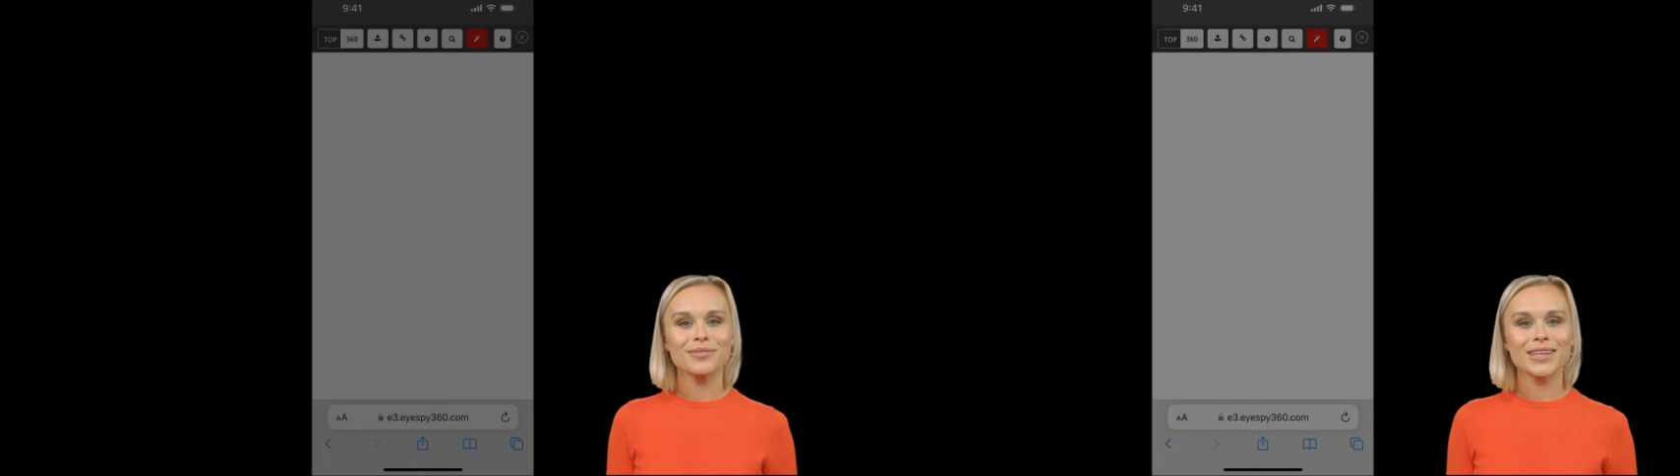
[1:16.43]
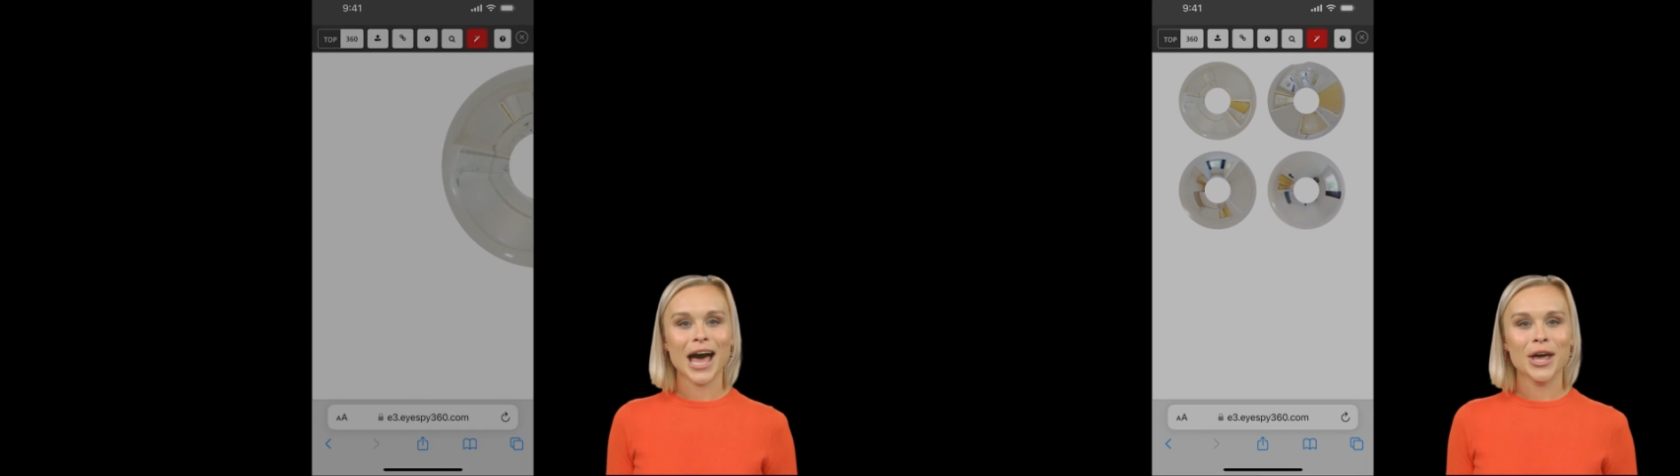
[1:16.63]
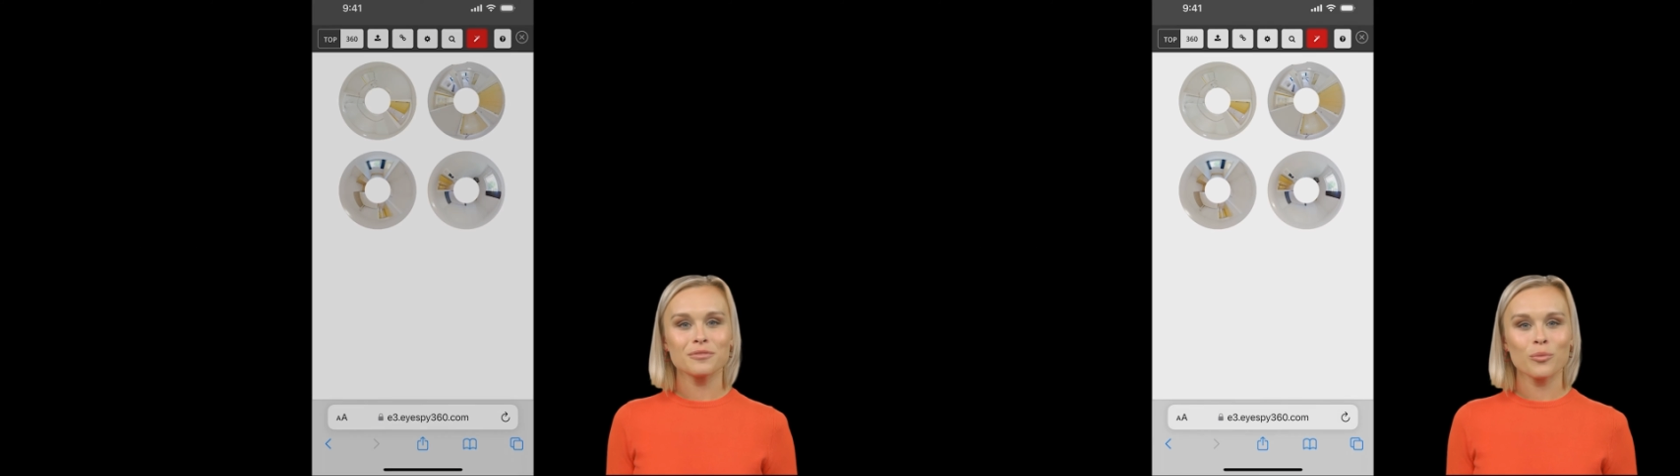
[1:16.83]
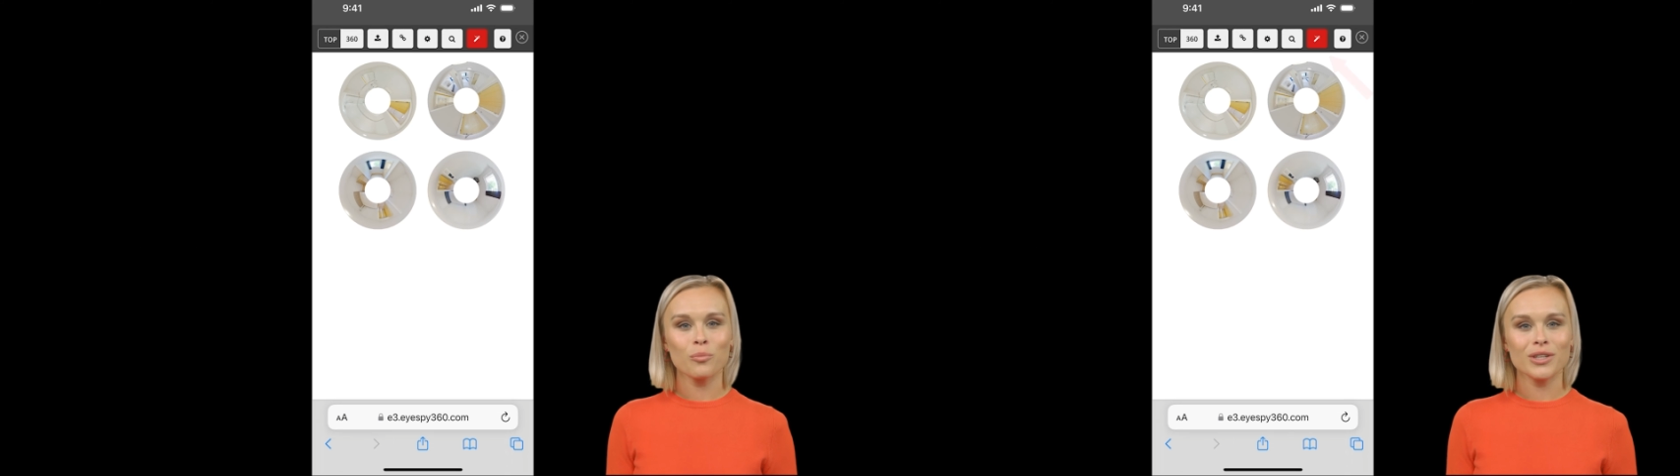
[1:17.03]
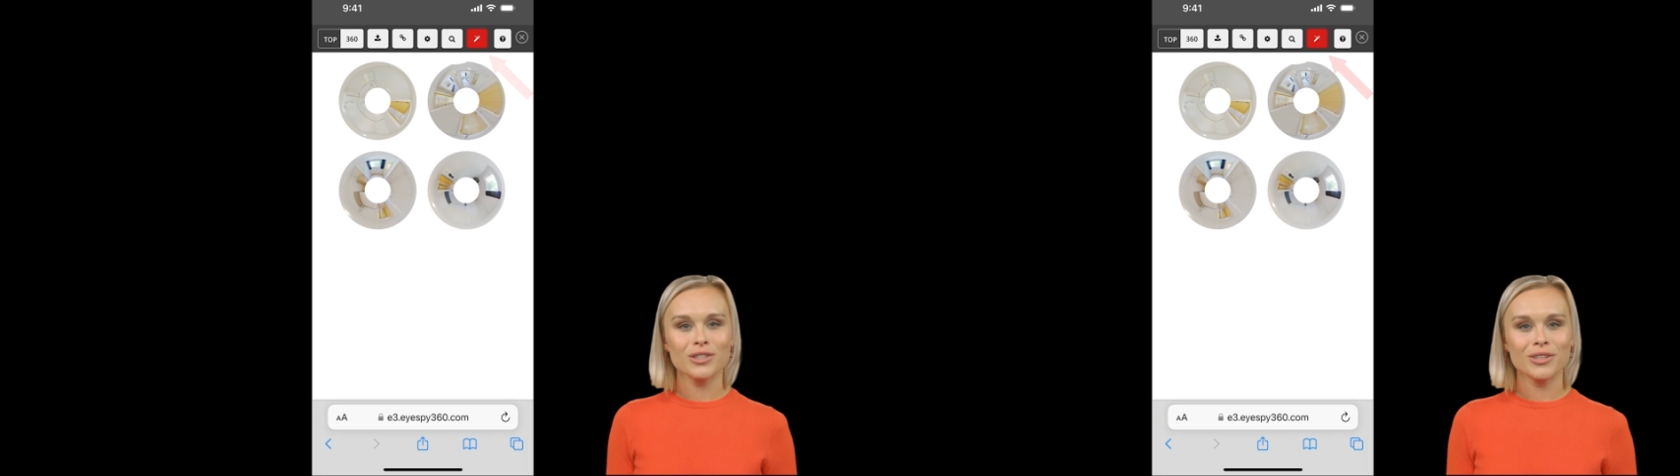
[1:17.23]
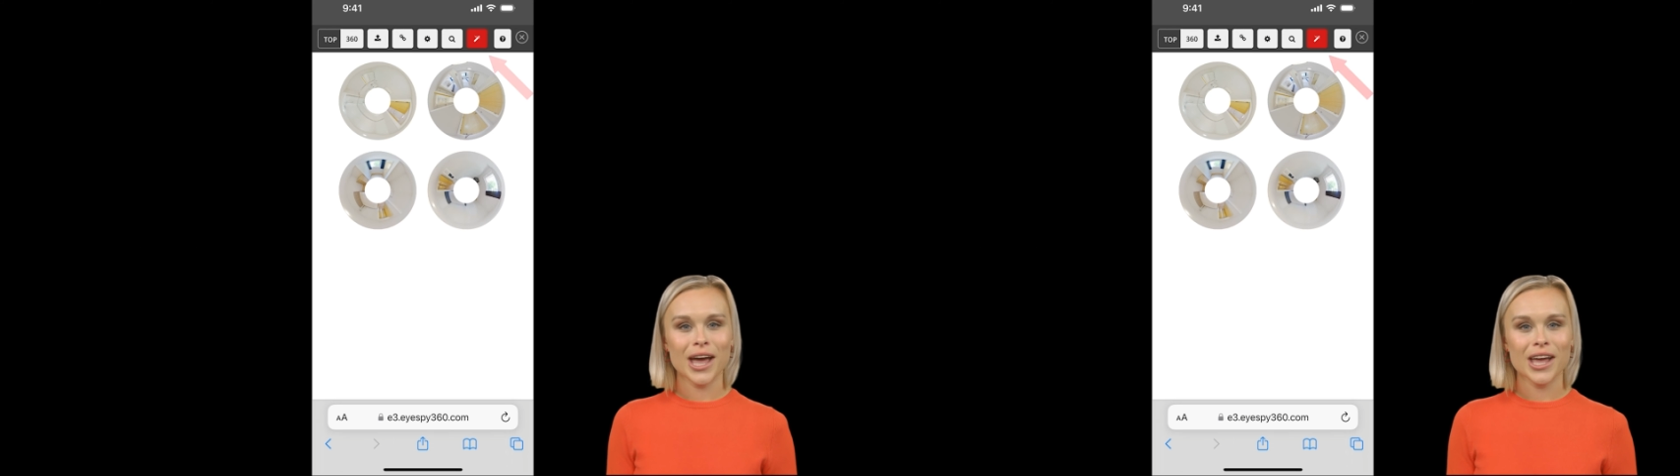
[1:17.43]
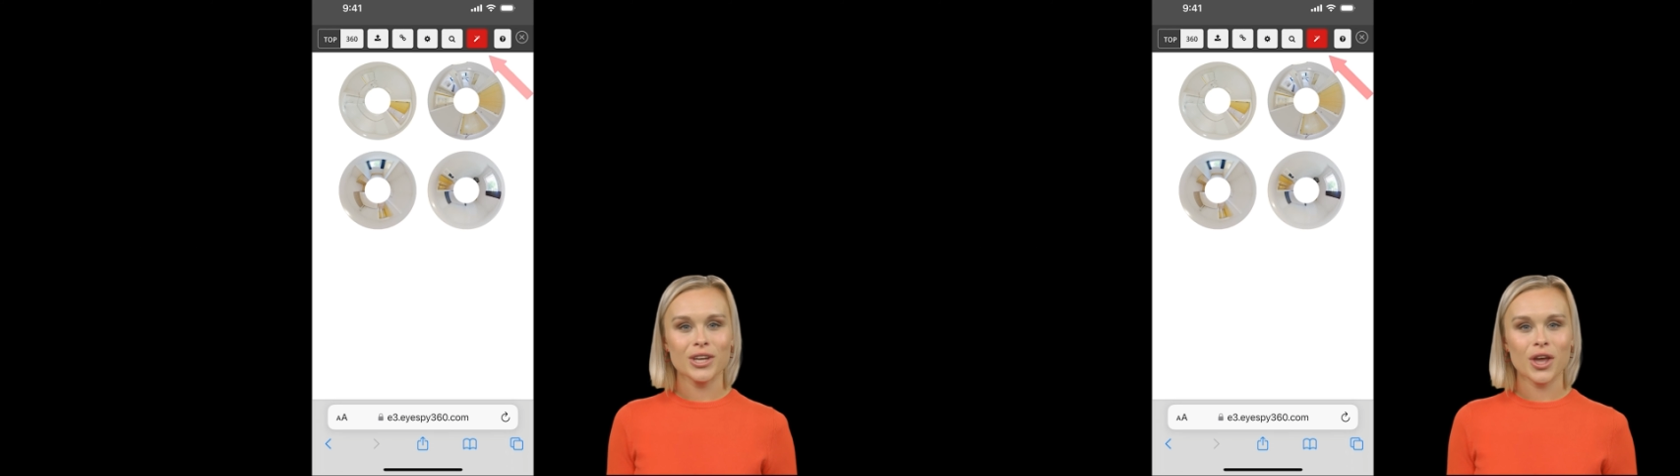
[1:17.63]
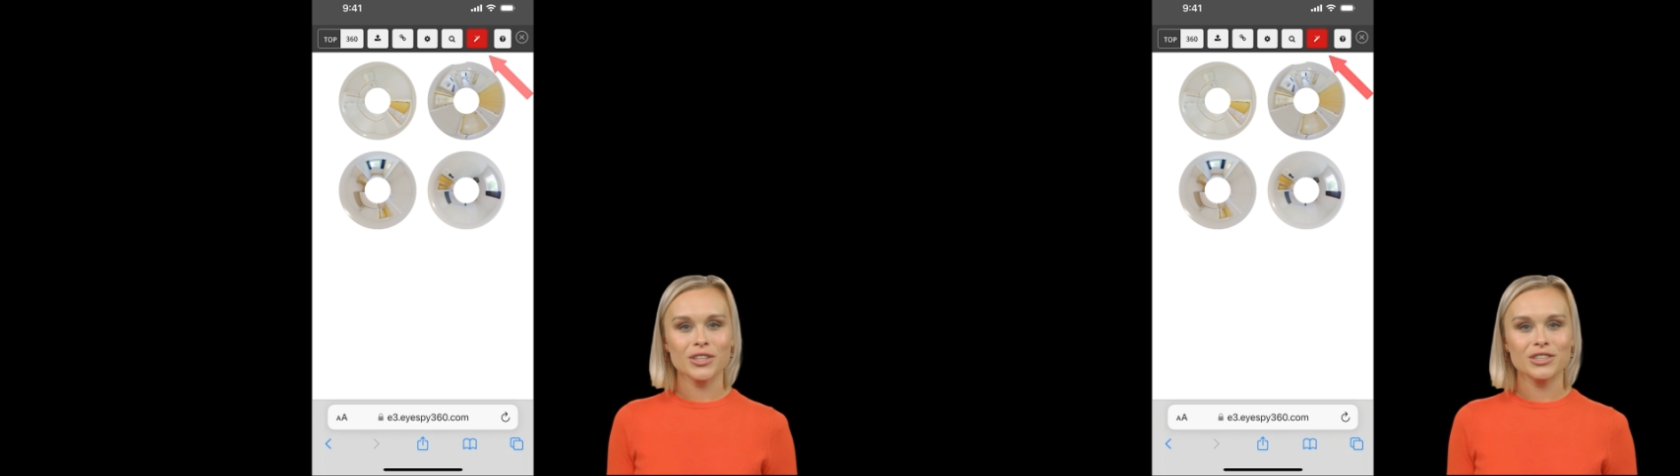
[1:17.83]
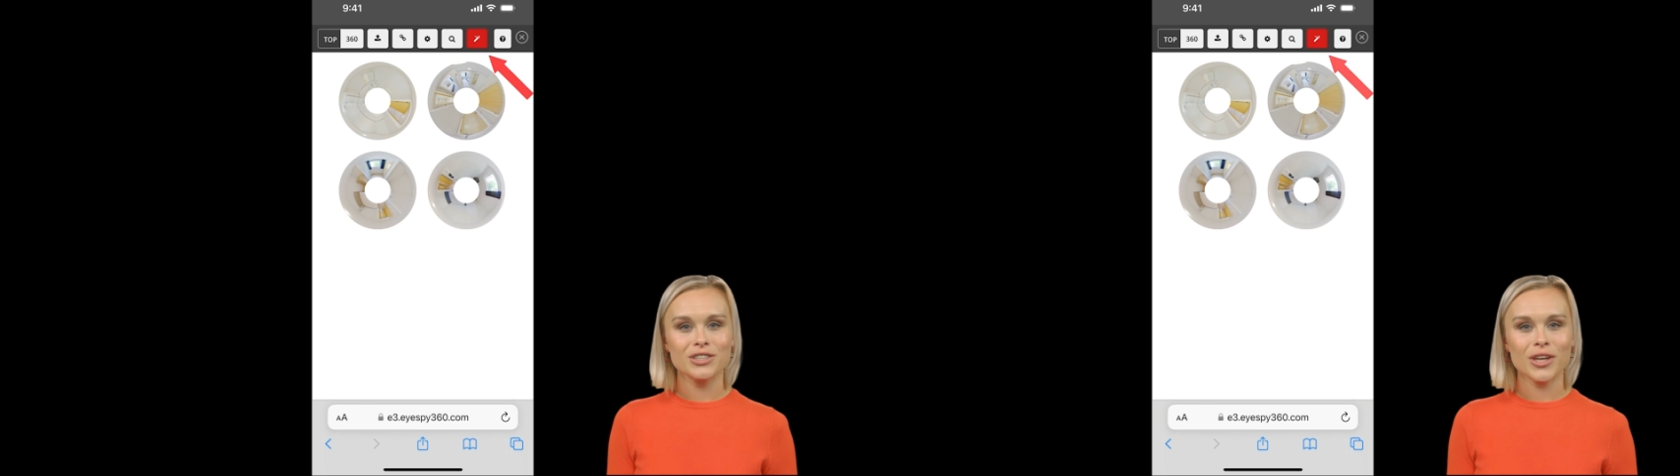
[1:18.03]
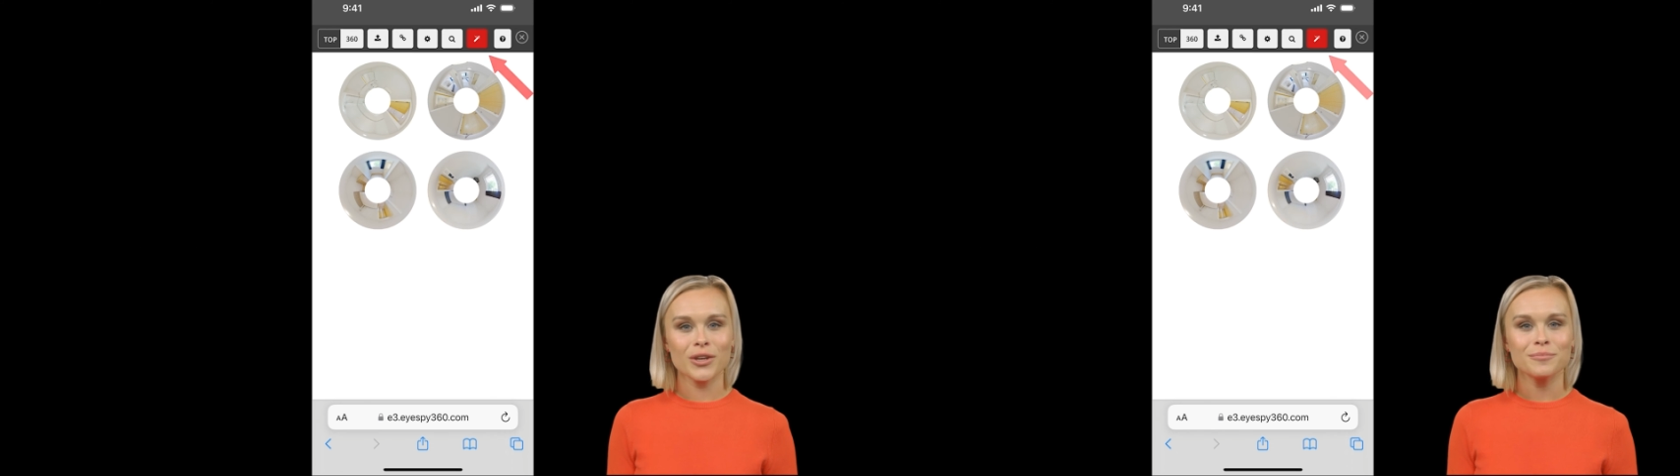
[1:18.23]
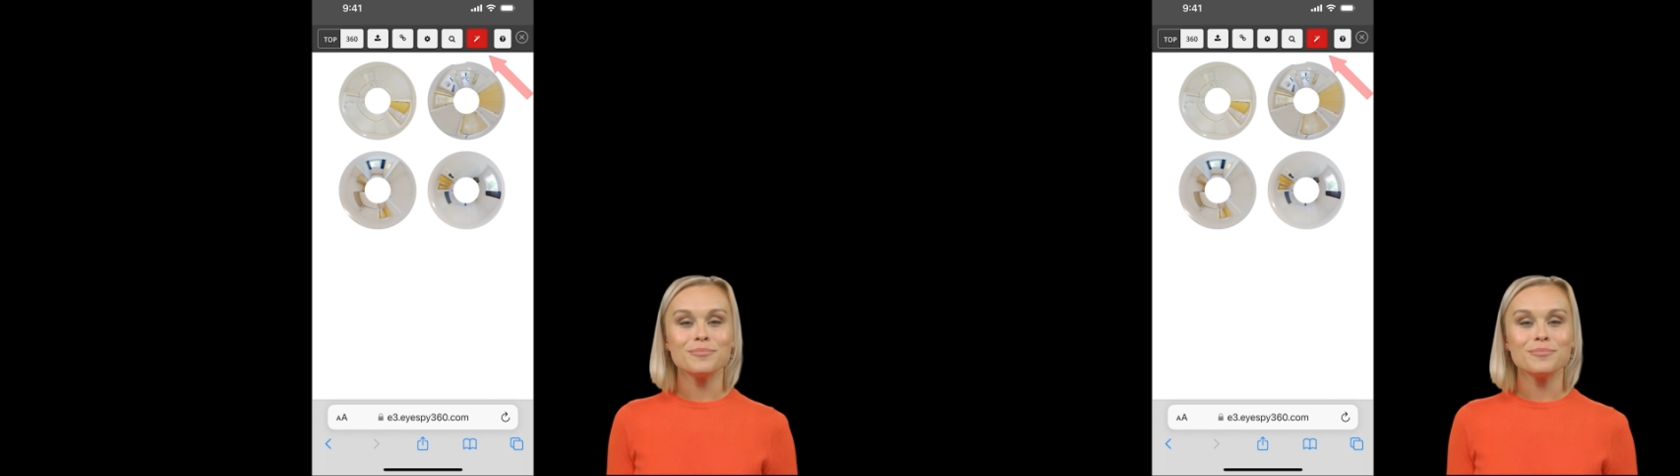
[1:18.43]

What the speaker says: Tap the wizard icon as shown.